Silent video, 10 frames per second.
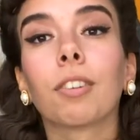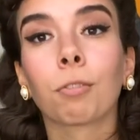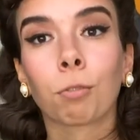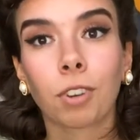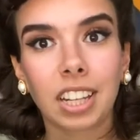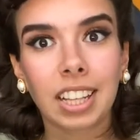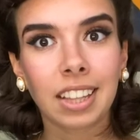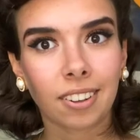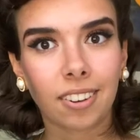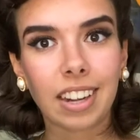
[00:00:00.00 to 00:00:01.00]
really
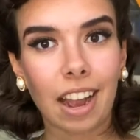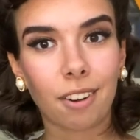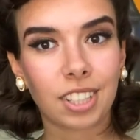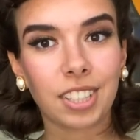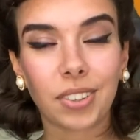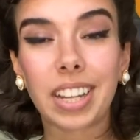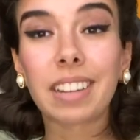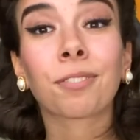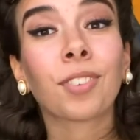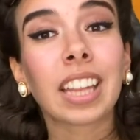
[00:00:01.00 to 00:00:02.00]
learn how to do it, it
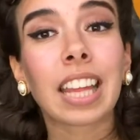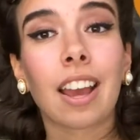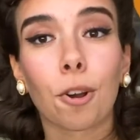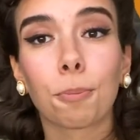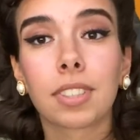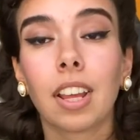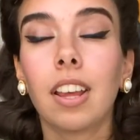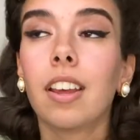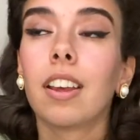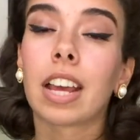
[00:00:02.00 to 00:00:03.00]
really helps.
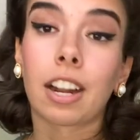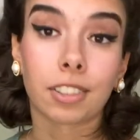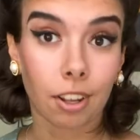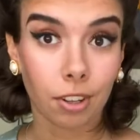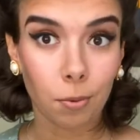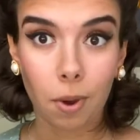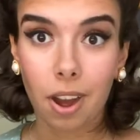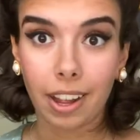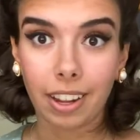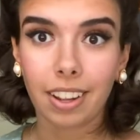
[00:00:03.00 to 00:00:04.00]
And I'll tell you
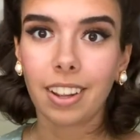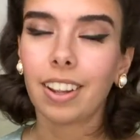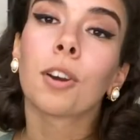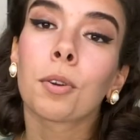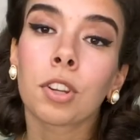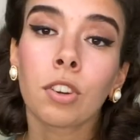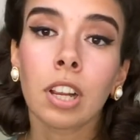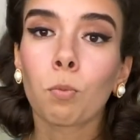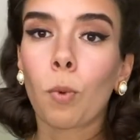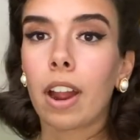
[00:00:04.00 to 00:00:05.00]
why. So you
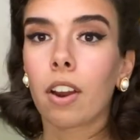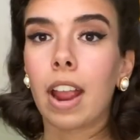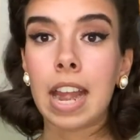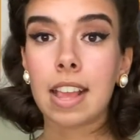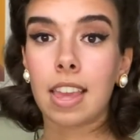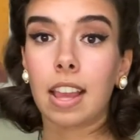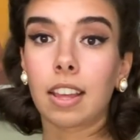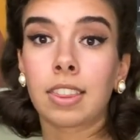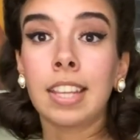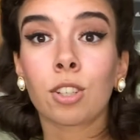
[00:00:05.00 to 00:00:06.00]
can wear anything.
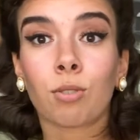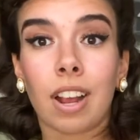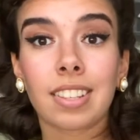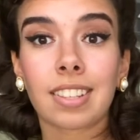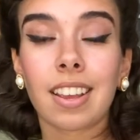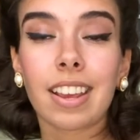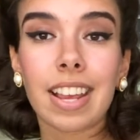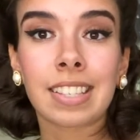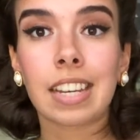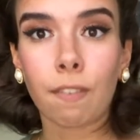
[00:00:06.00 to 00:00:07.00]
This dress
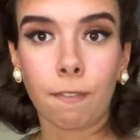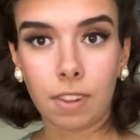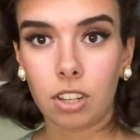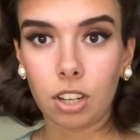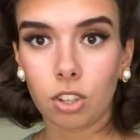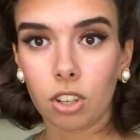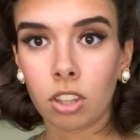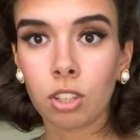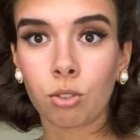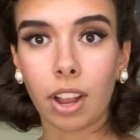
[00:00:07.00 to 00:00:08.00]
isn't even vintage.
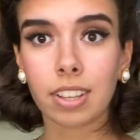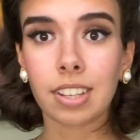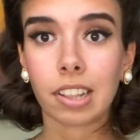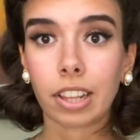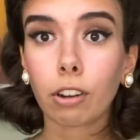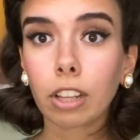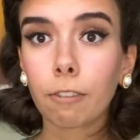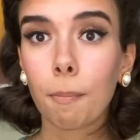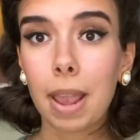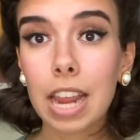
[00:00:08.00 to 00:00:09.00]
This dress is literally
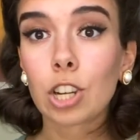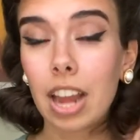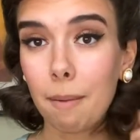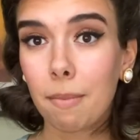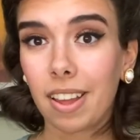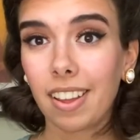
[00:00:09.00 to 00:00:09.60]
from H&M,